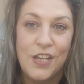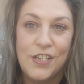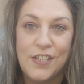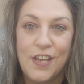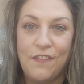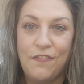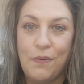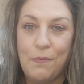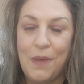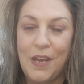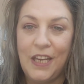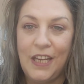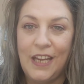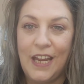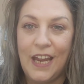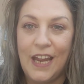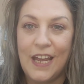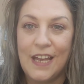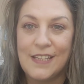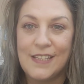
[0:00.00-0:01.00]
So for many
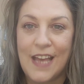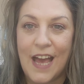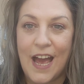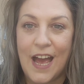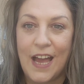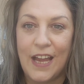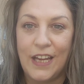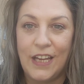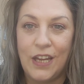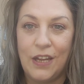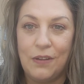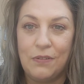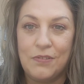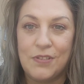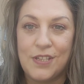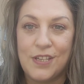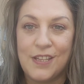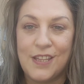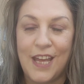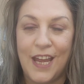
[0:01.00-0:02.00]
years I
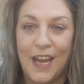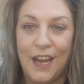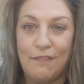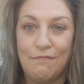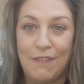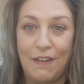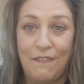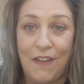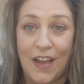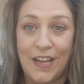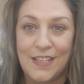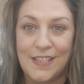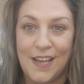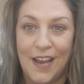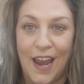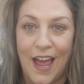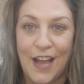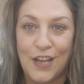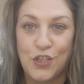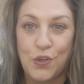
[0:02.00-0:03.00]
used the
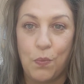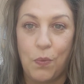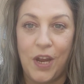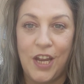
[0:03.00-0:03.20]
Revitalash,